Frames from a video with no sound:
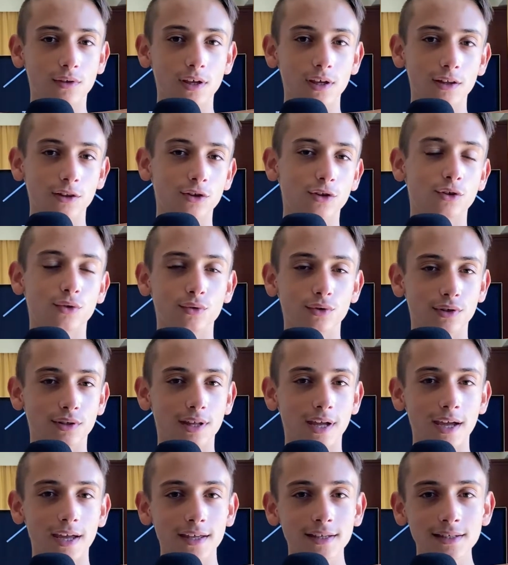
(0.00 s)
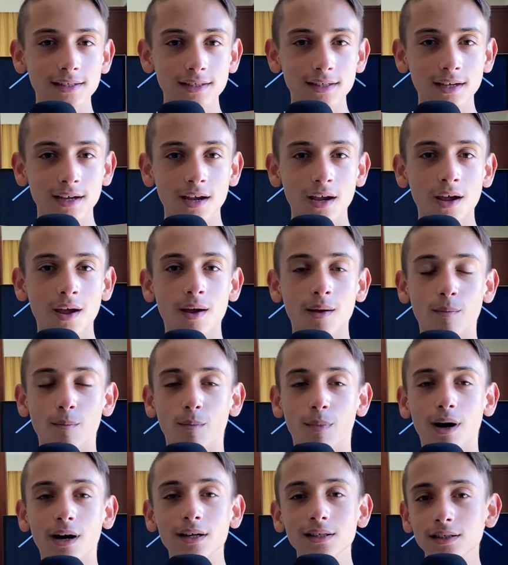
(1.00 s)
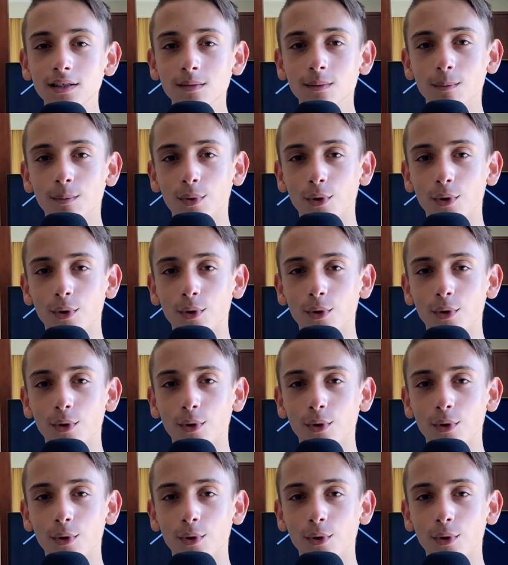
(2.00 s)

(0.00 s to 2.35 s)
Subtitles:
in 2 days, but